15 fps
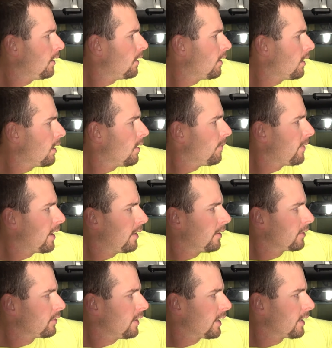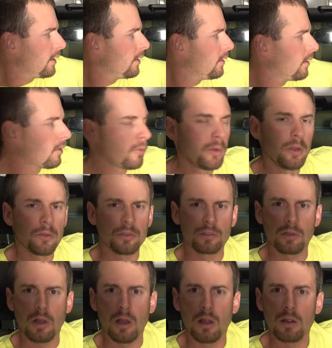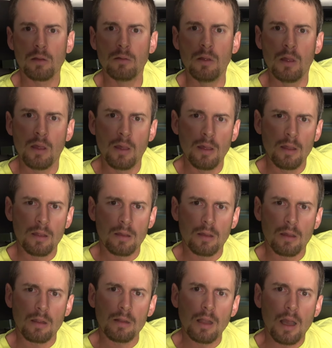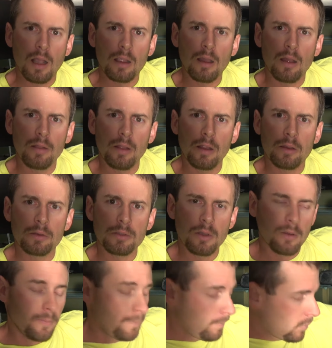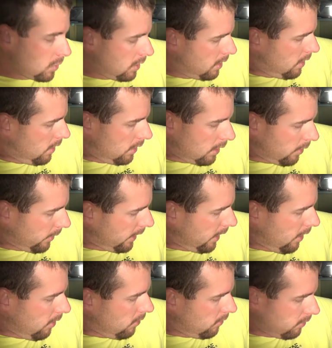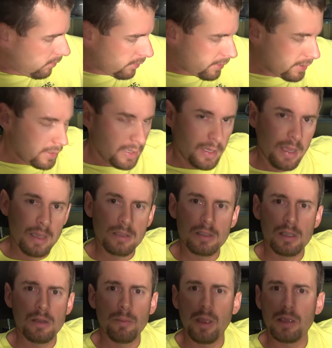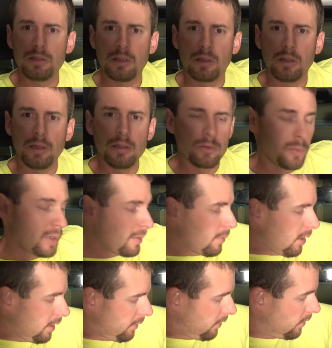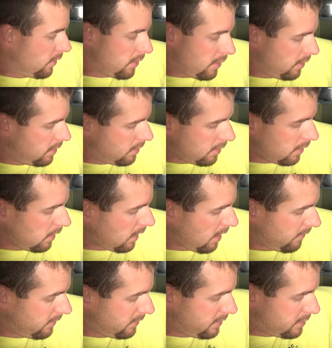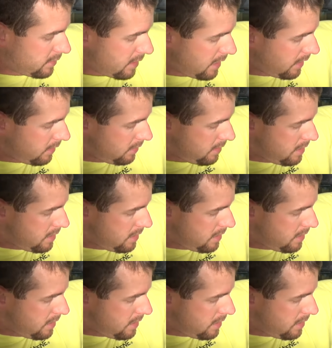That looks like a real strong lock on there. So there we go. 30 days in, basically. It's been a month. Loving this thing.